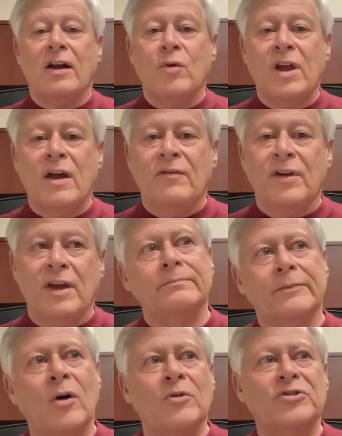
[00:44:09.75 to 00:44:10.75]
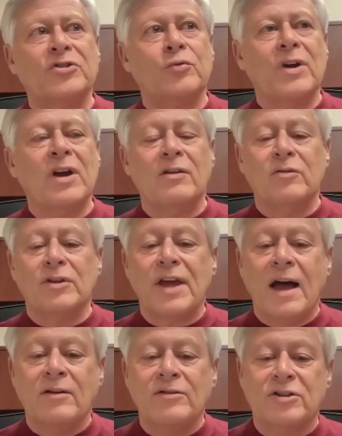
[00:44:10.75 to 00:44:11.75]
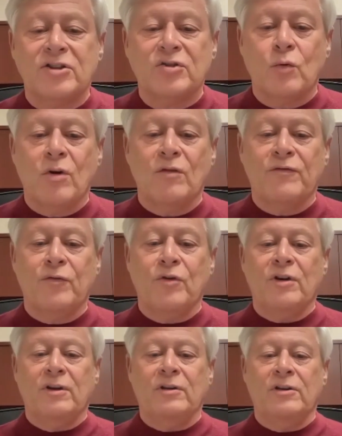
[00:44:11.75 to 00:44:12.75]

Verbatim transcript: We have a almost three hundred thousand square foot